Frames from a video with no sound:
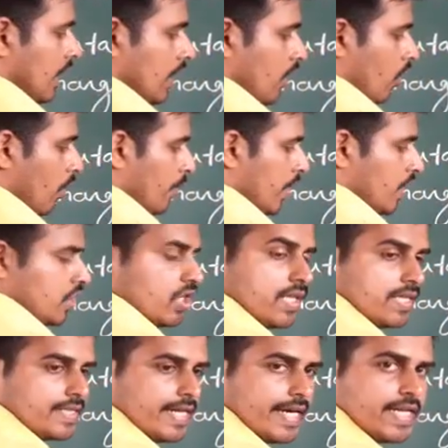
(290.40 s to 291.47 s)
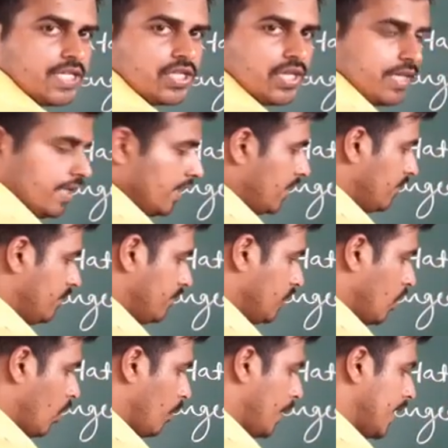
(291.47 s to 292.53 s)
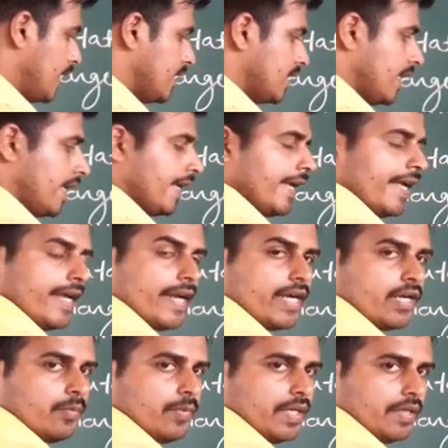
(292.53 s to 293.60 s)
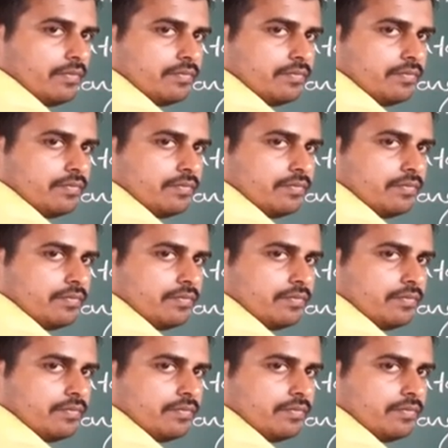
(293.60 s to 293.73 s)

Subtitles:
Operation is addition here. Operands are a and b.